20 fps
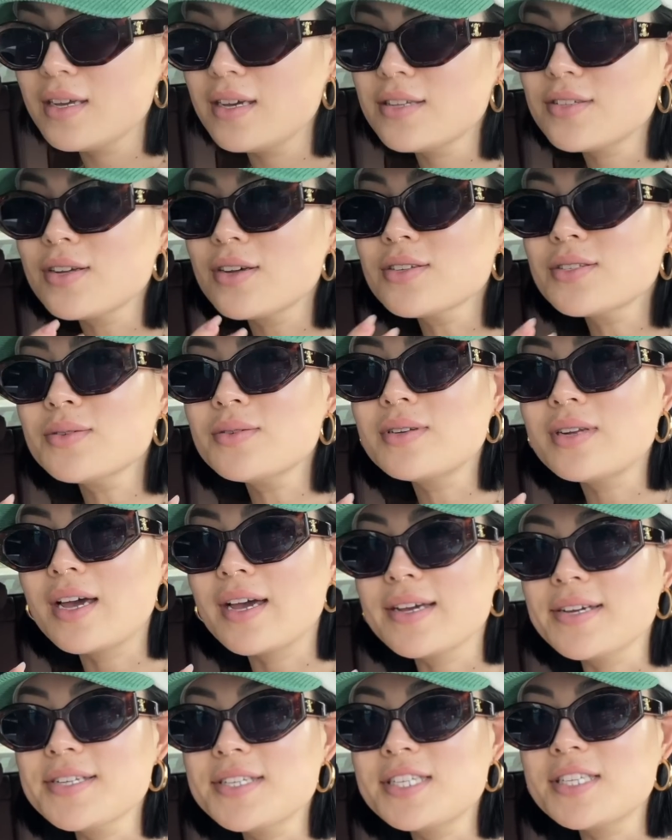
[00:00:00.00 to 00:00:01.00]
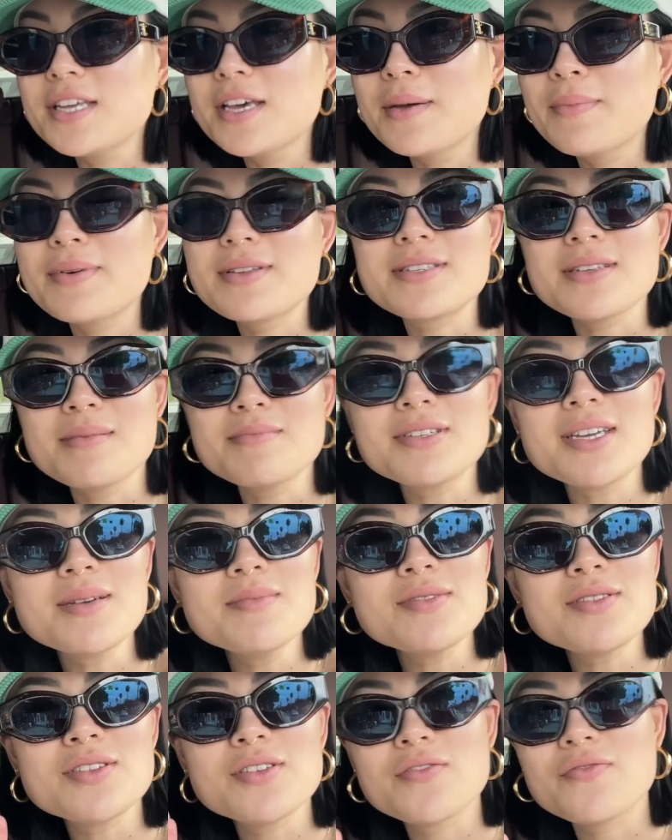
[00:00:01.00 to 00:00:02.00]
It's also nice, but
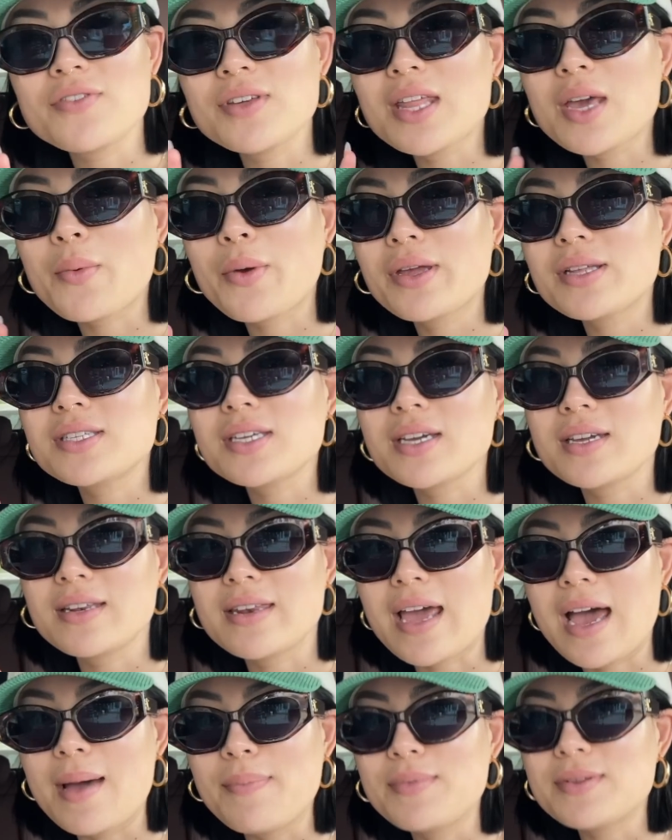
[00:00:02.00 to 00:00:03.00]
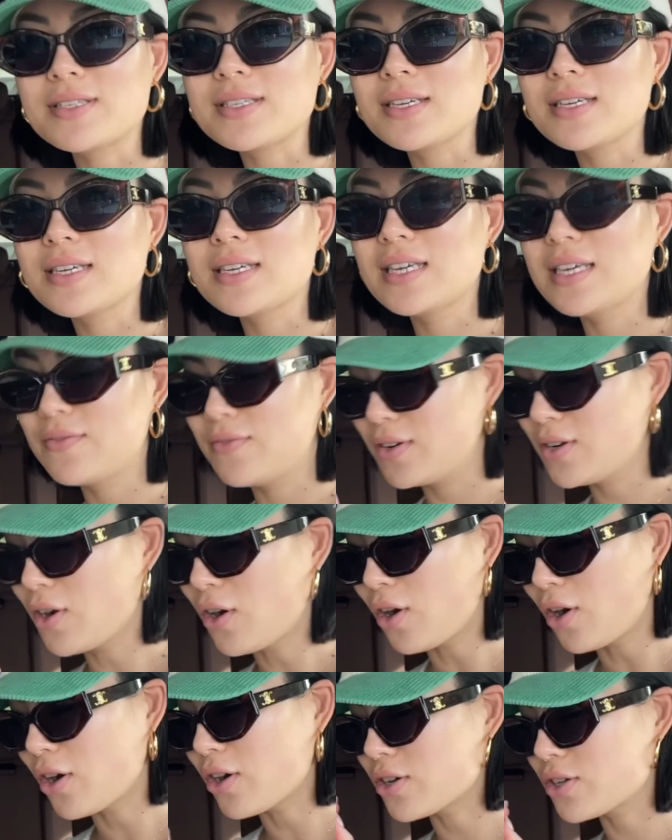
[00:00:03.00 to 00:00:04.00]
sometimes do you feel like when you take a nap it's even
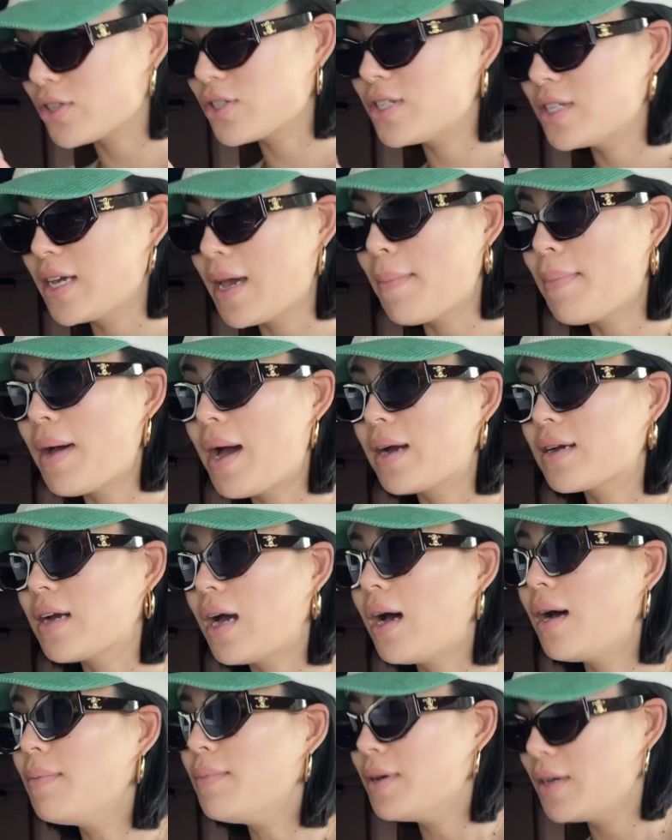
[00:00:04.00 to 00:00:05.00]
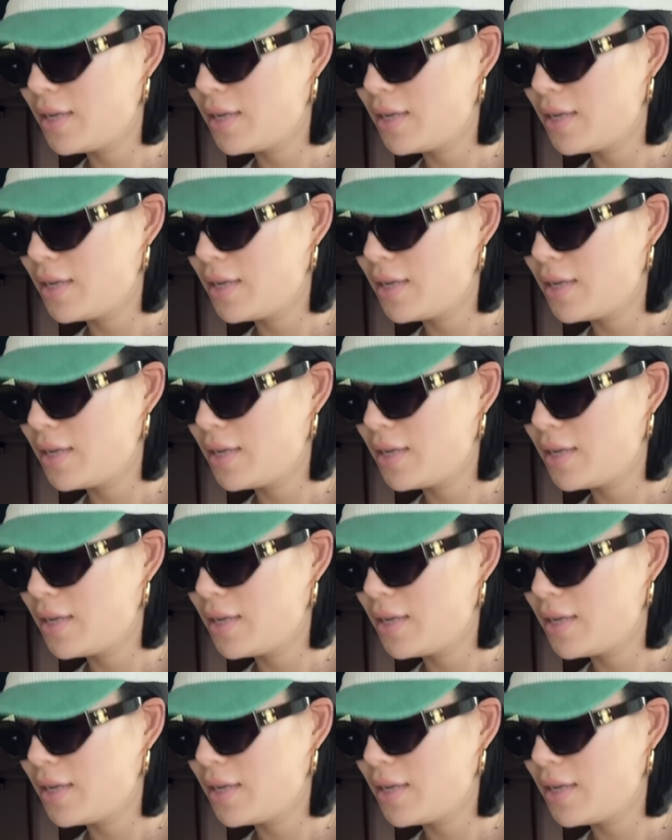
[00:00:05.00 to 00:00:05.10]
harder to get back up?